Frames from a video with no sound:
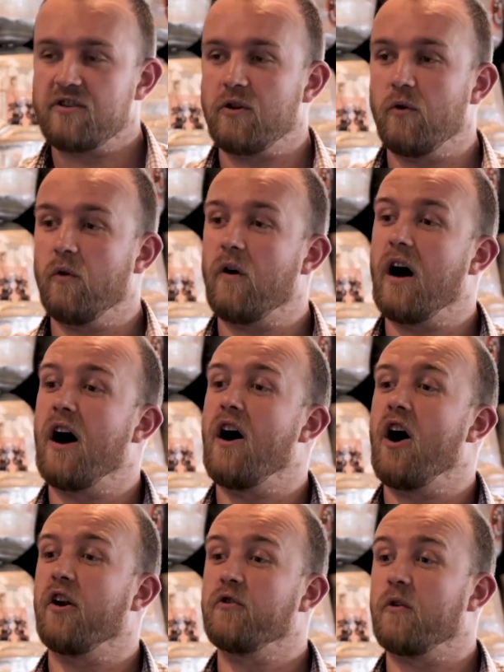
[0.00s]
to
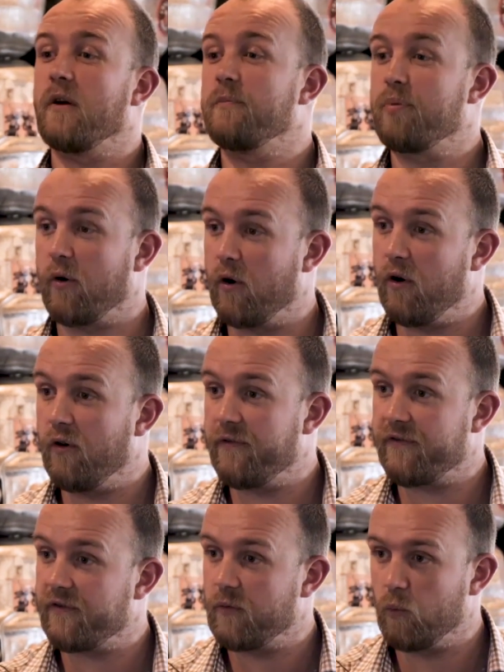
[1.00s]
100 proof